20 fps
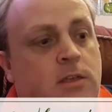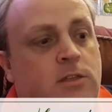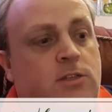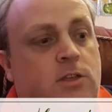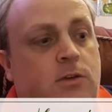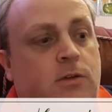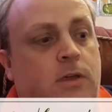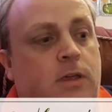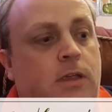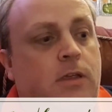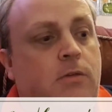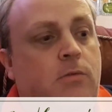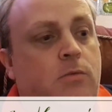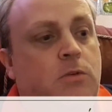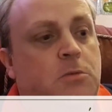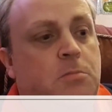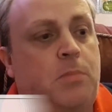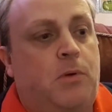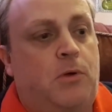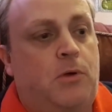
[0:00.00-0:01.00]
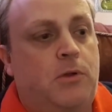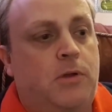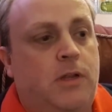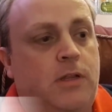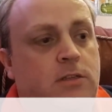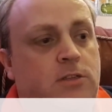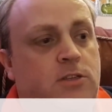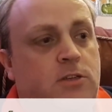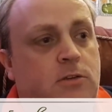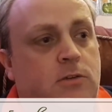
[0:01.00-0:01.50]
So he was born
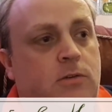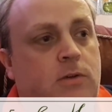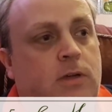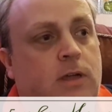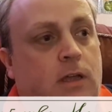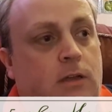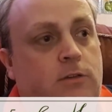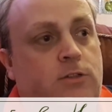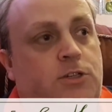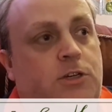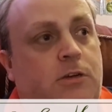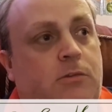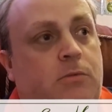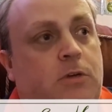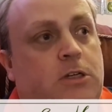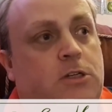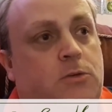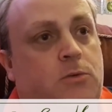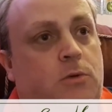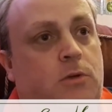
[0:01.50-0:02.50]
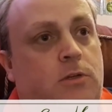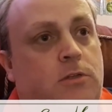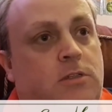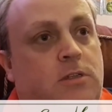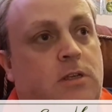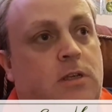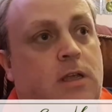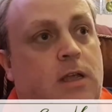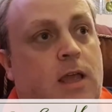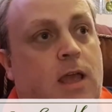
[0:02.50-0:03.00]
into a country which
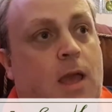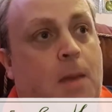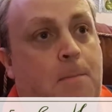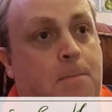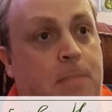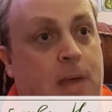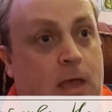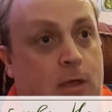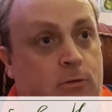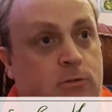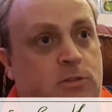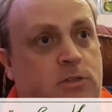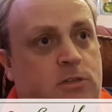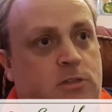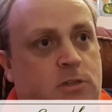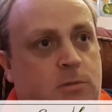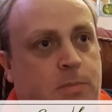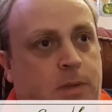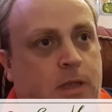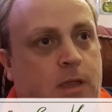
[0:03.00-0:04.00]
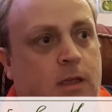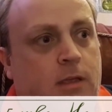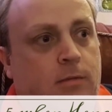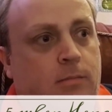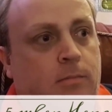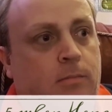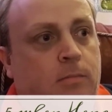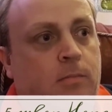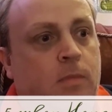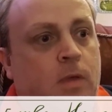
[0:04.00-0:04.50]
was about to
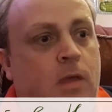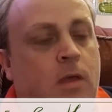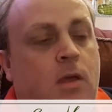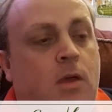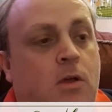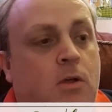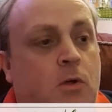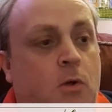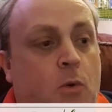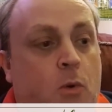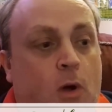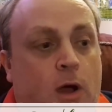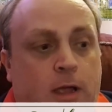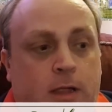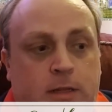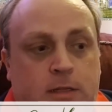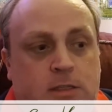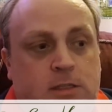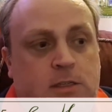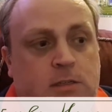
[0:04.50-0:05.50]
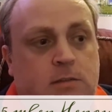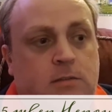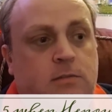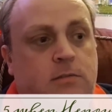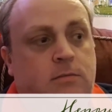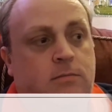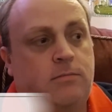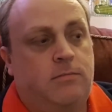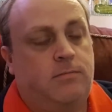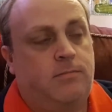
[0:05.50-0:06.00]
become quite
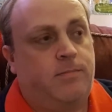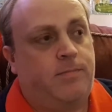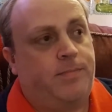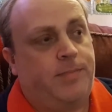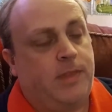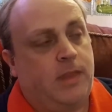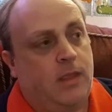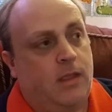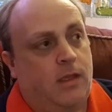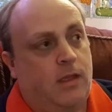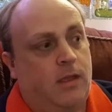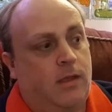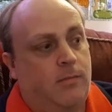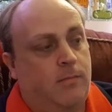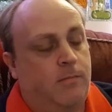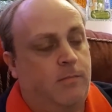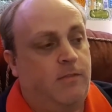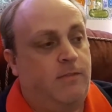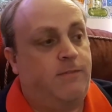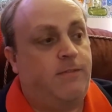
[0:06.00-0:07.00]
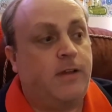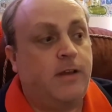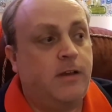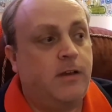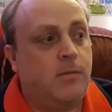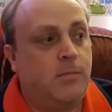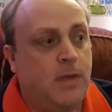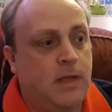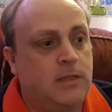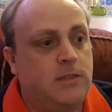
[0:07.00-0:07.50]

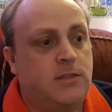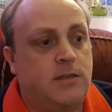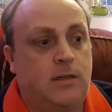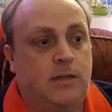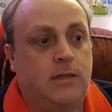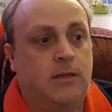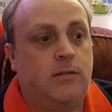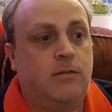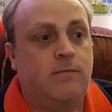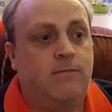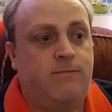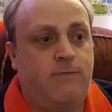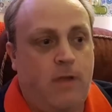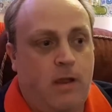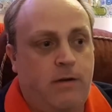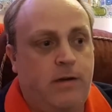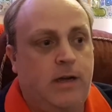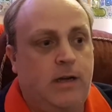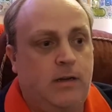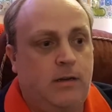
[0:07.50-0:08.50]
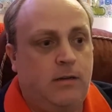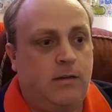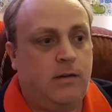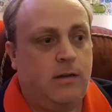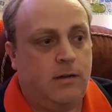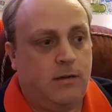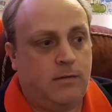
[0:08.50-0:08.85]
fundamentally very